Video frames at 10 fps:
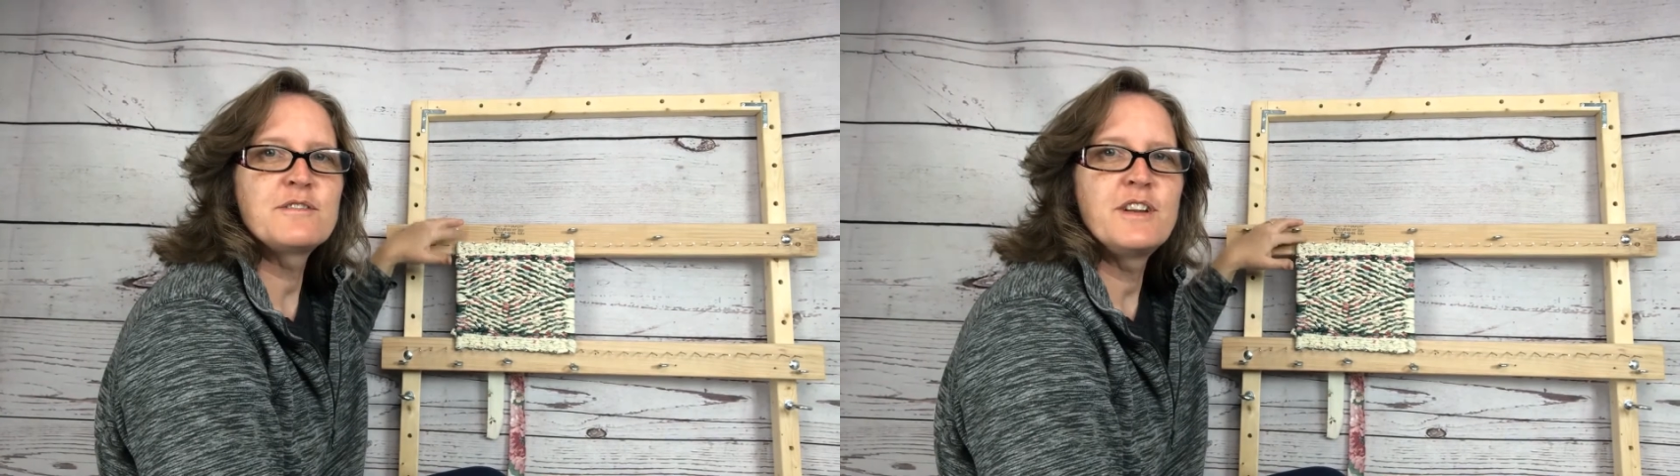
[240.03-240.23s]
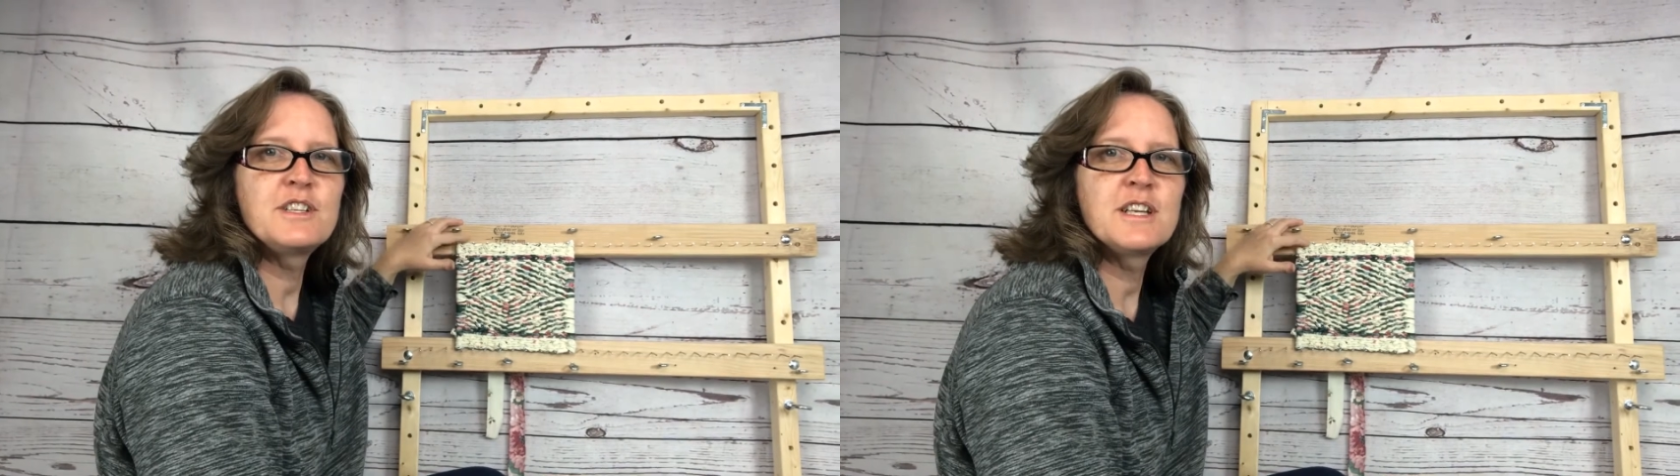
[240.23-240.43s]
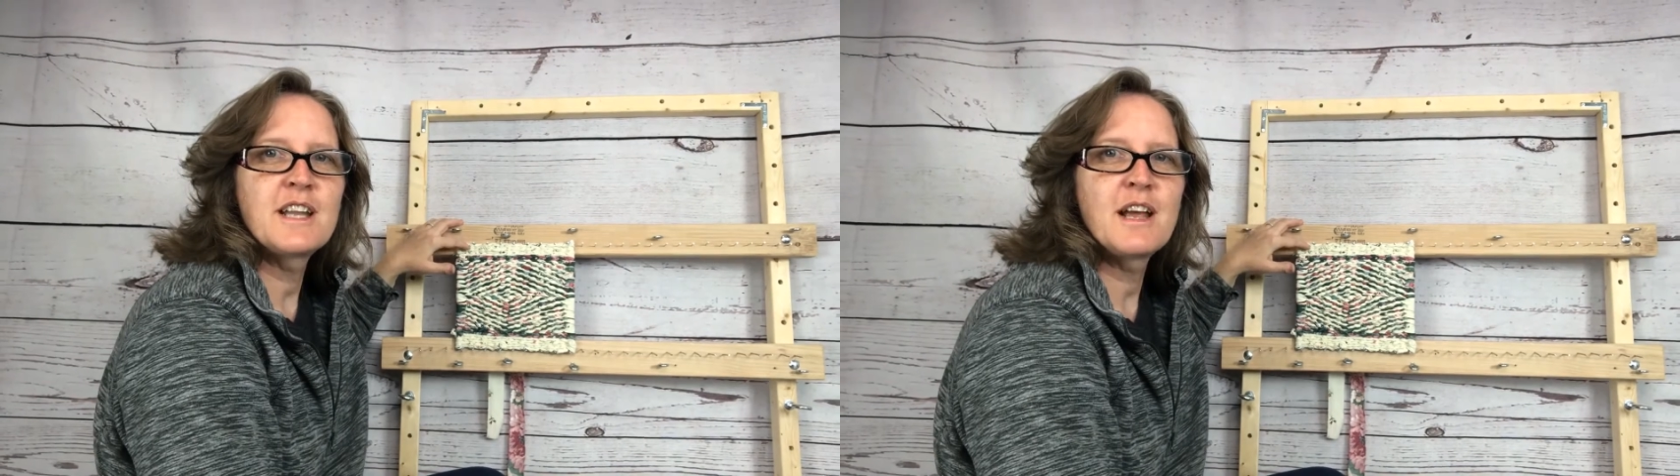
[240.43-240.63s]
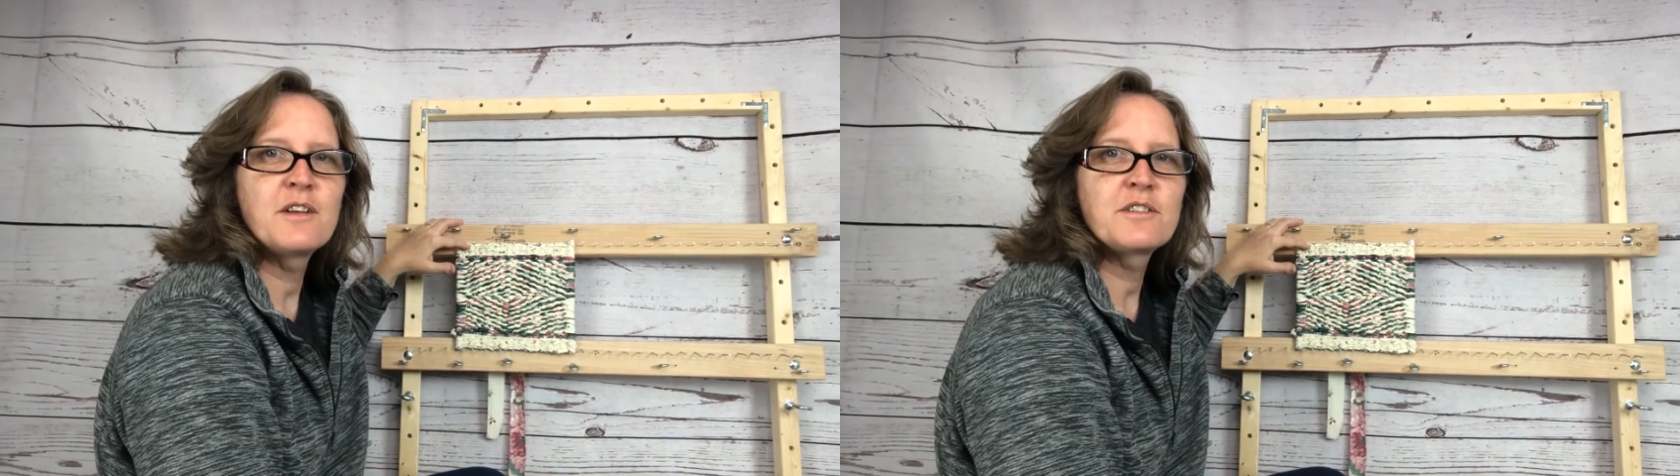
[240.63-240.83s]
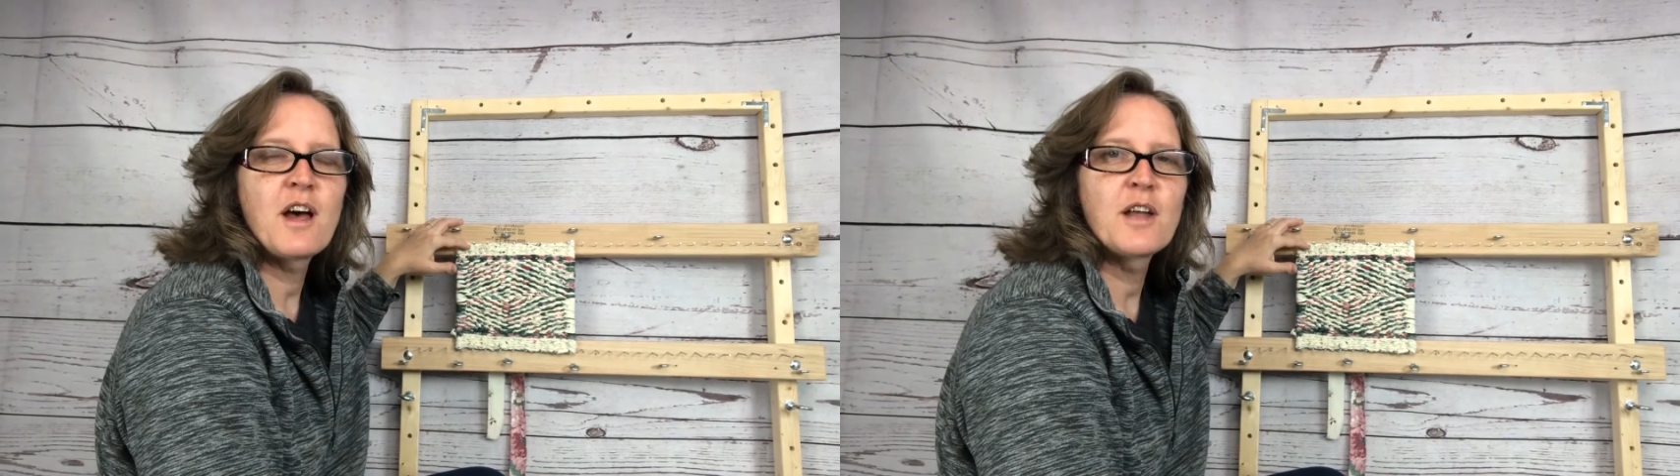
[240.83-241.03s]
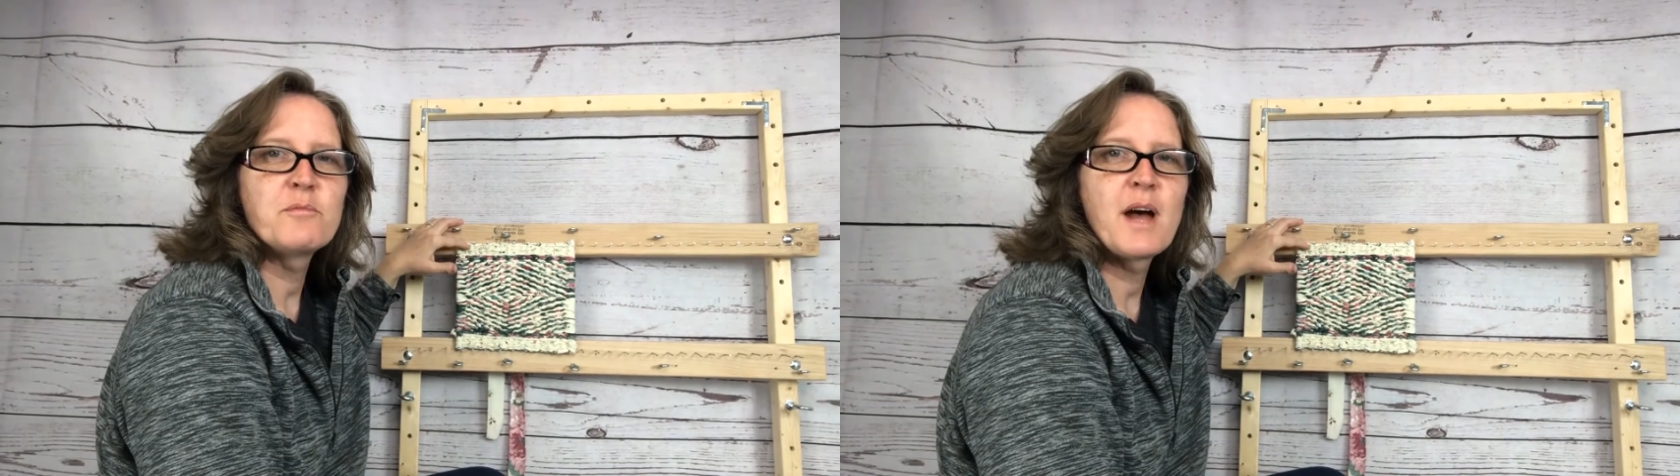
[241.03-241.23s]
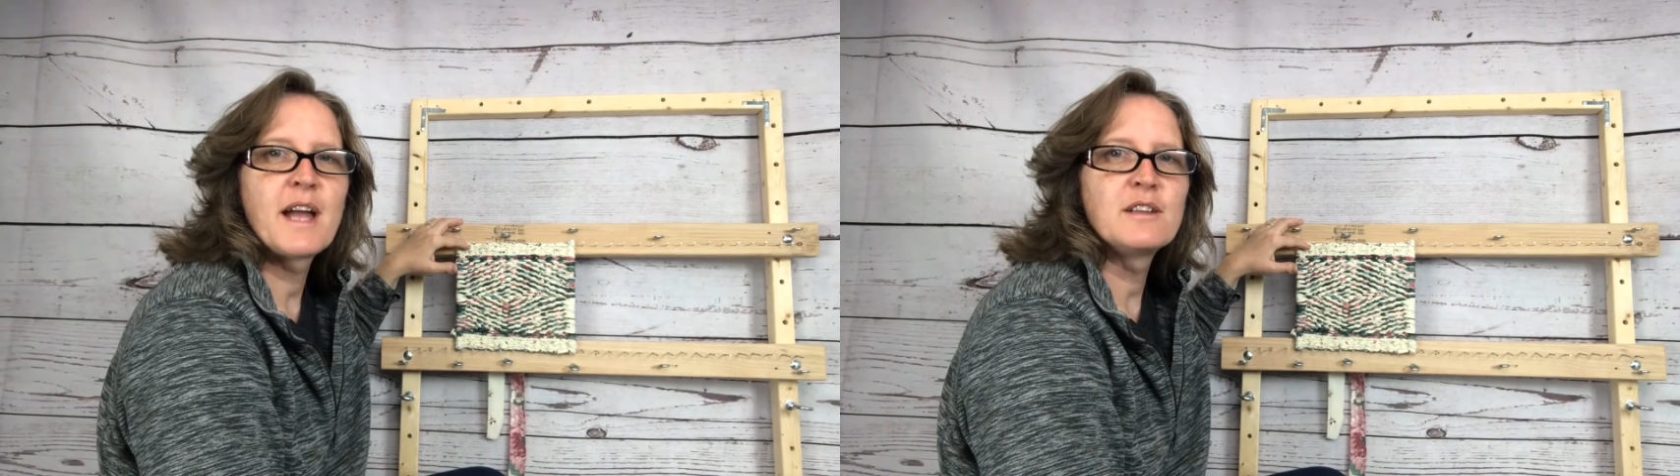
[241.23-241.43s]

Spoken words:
finishing nails on my